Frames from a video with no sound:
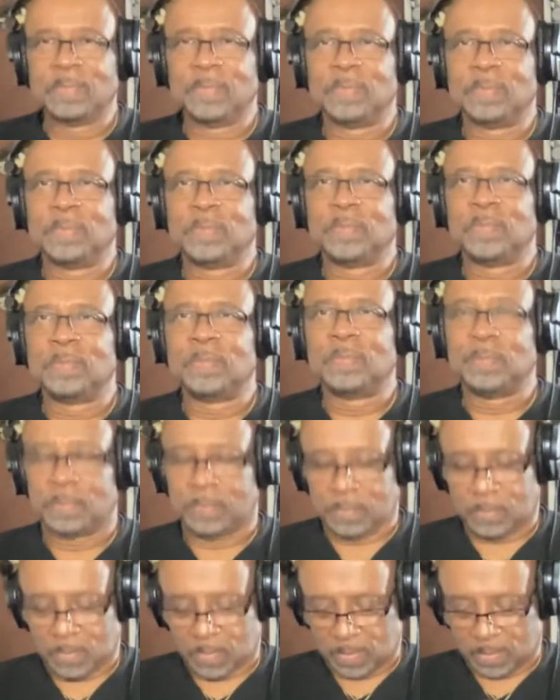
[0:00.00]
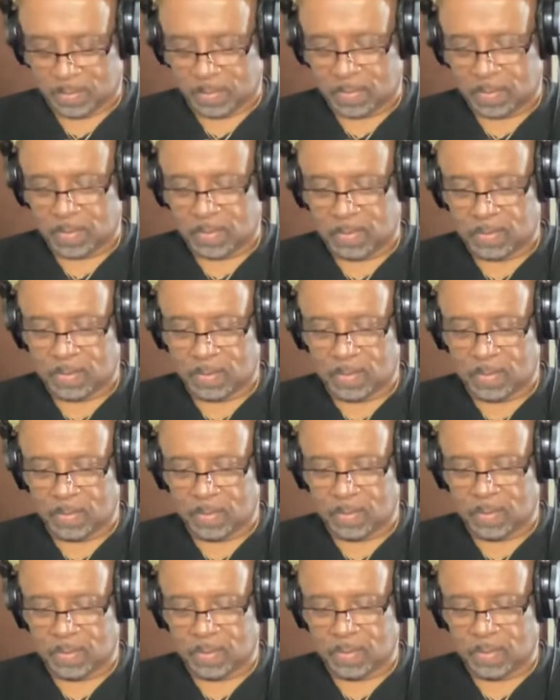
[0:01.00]

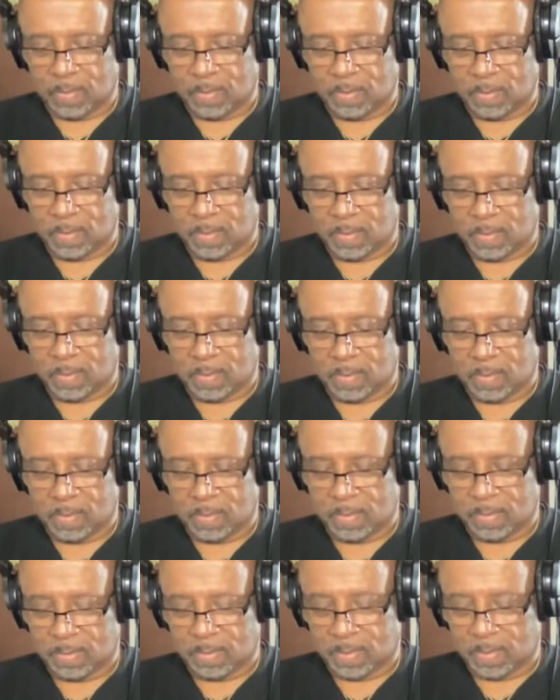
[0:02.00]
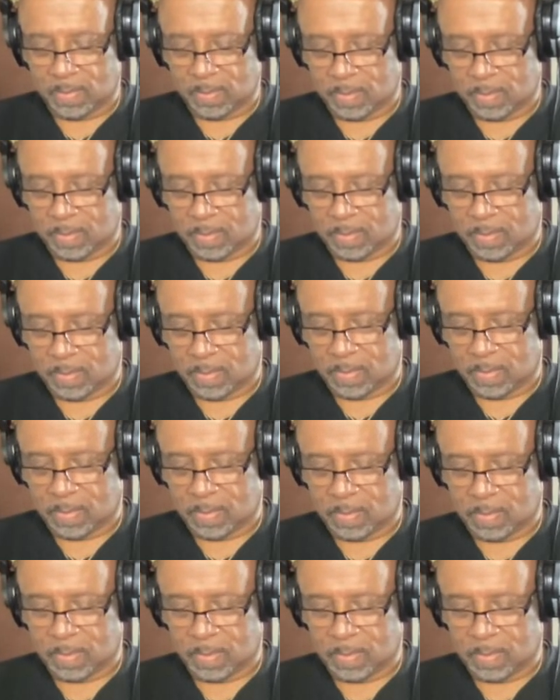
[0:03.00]

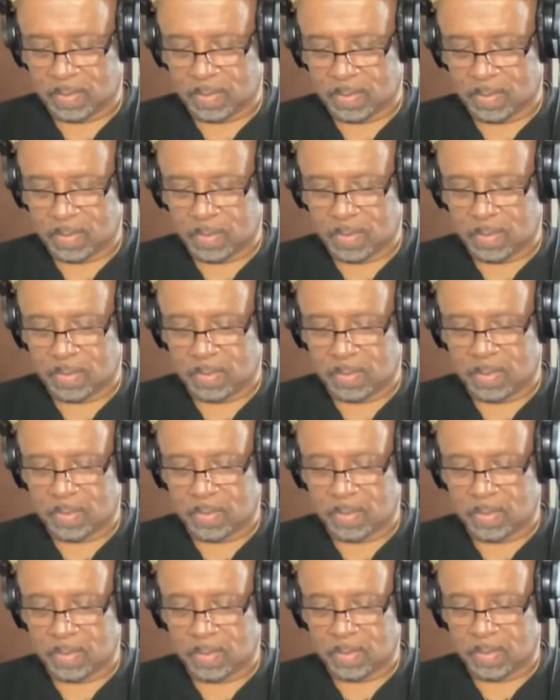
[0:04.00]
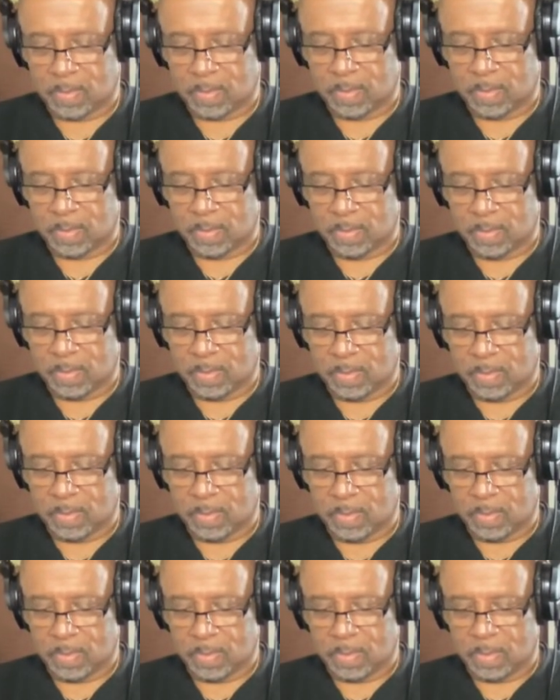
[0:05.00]

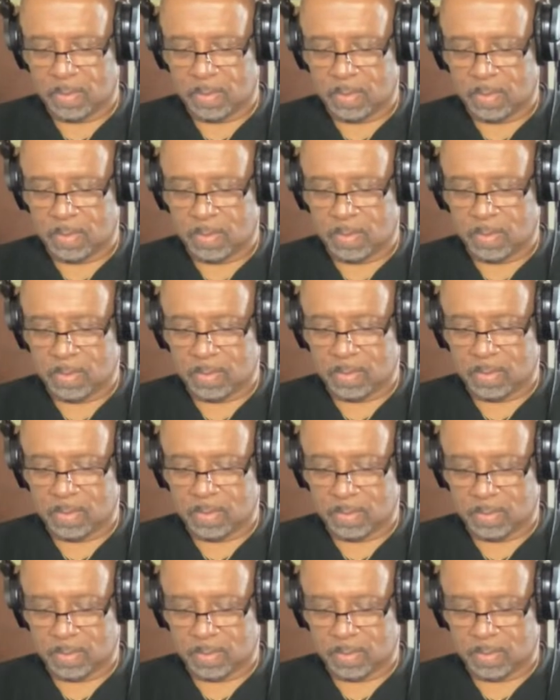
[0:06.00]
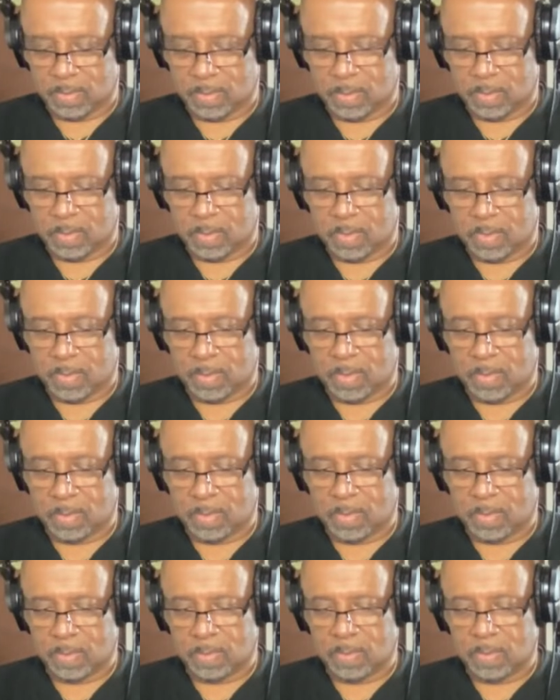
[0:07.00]
[no speech]